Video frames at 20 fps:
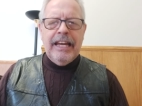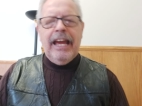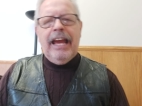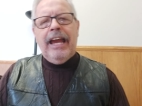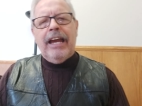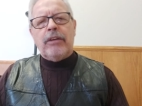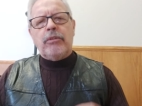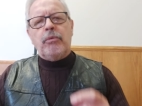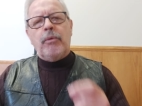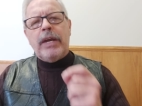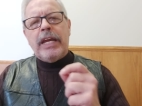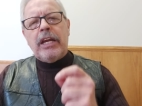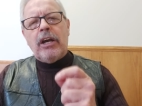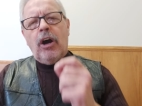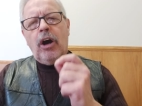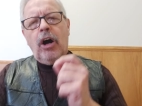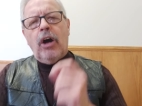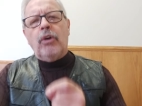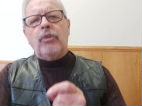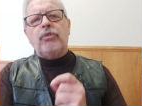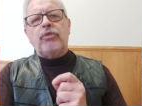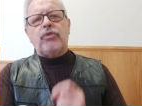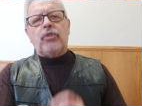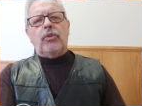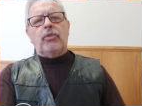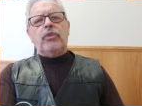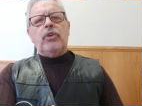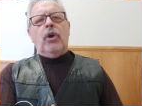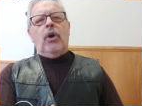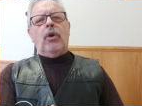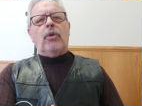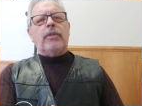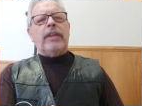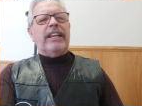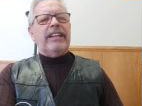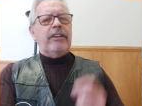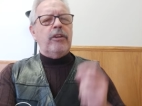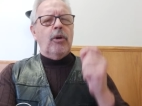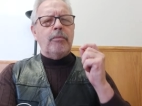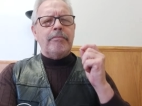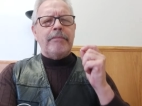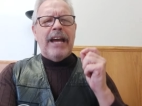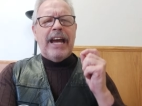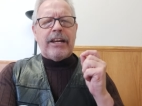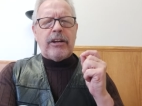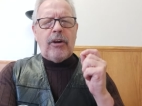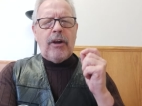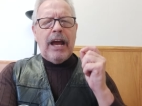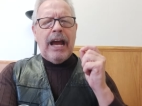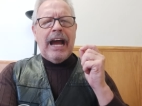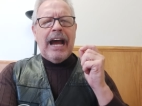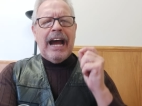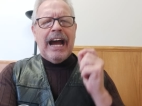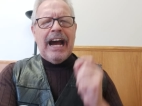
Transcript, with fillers: And we also know that no matter